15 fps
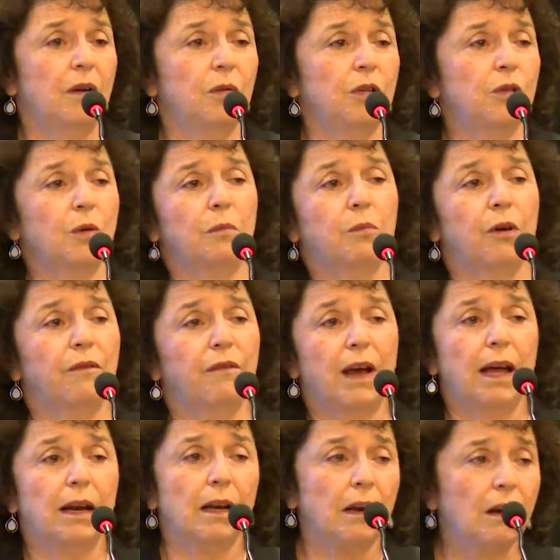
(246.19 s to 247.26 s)
which would
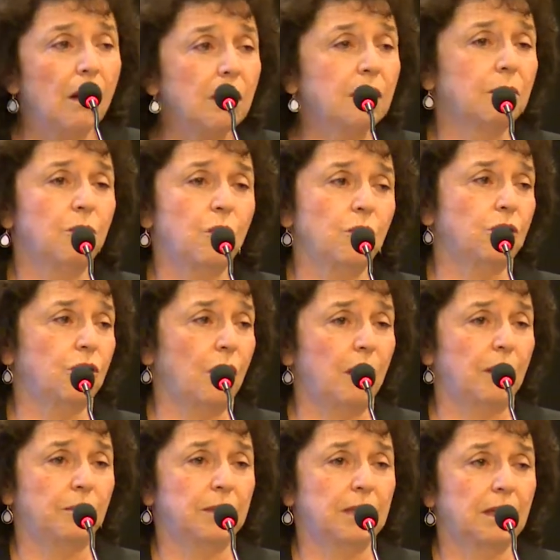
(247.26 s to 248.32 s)
provide a lot more
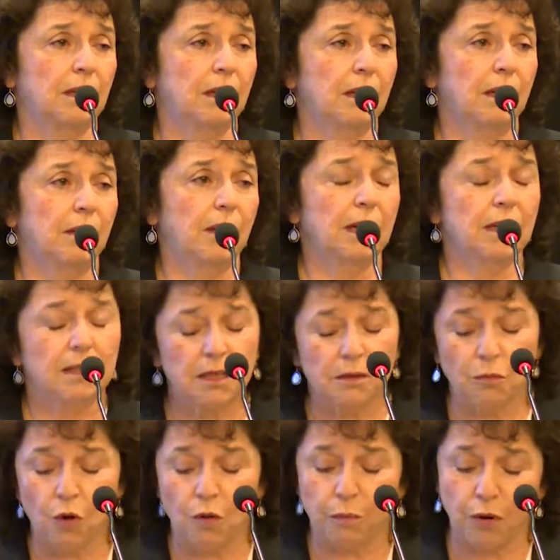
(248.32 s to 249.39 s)
jobs than a
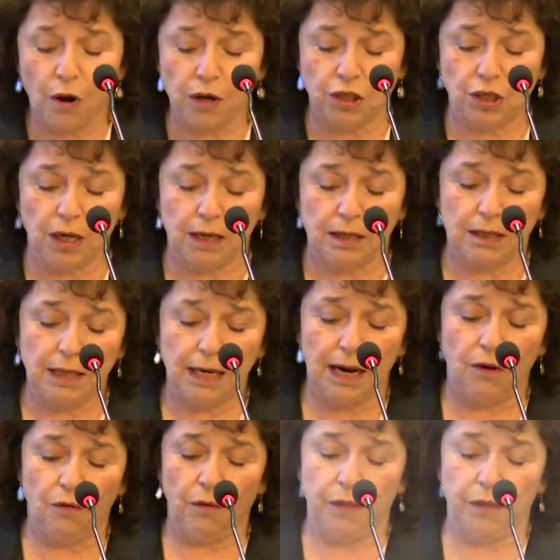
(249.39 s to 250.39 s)
small project here or